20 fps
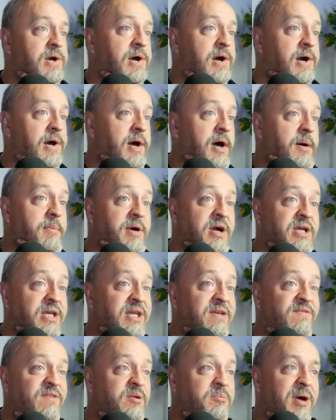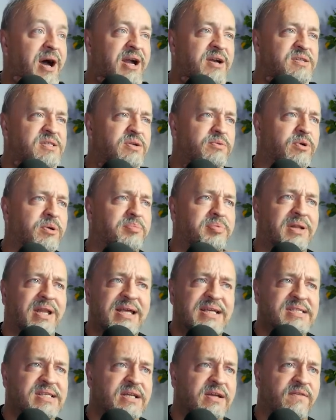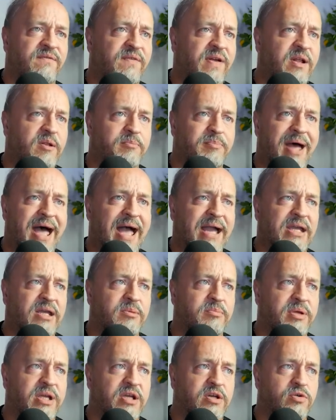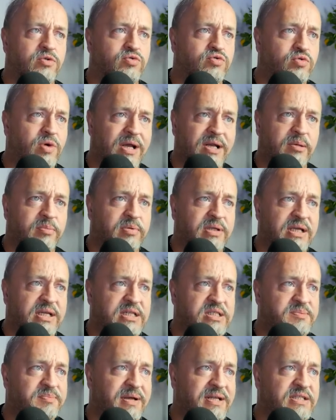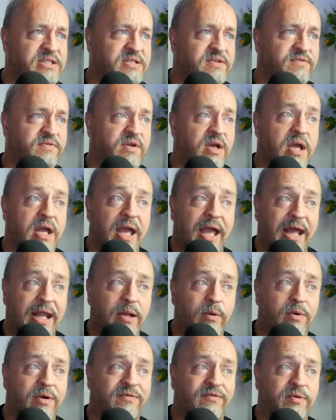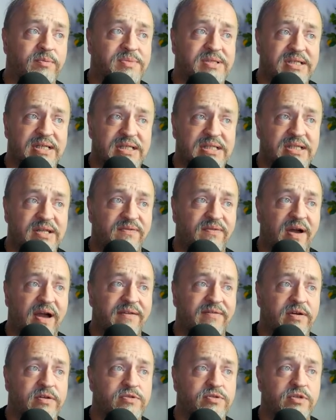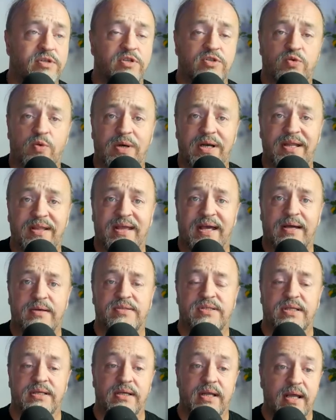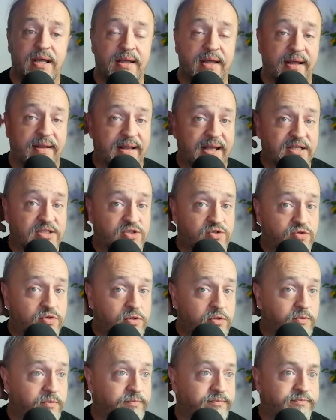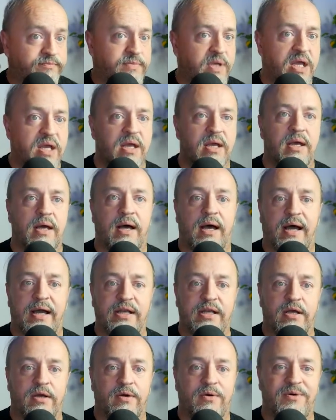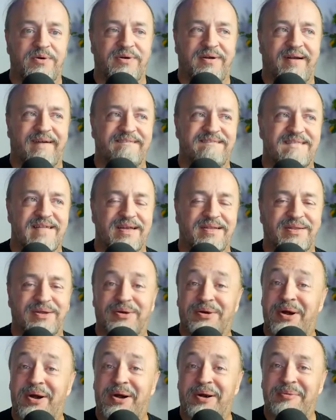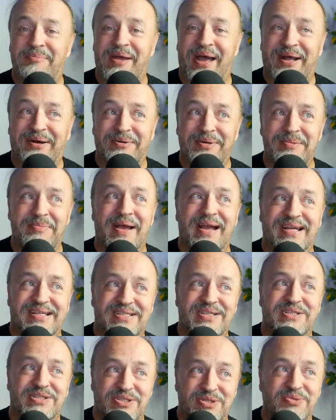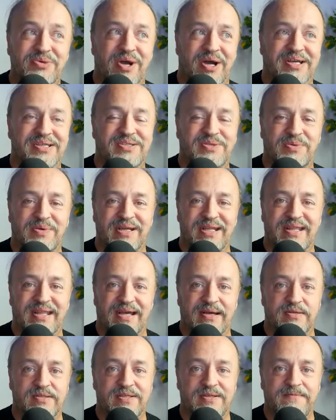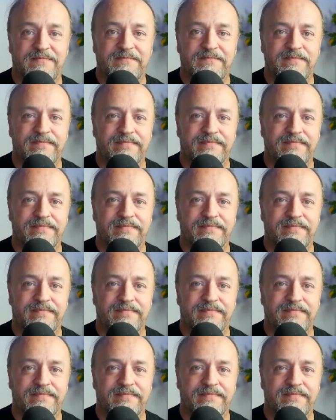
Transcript: uh, among E V buyers that replacing a failed pack can be incredibly expensive, anywhere from sixty-five hundred dollars to twenty thousand dollars. And that's true. I know there are battery packs that do cost twenty thousand dollars.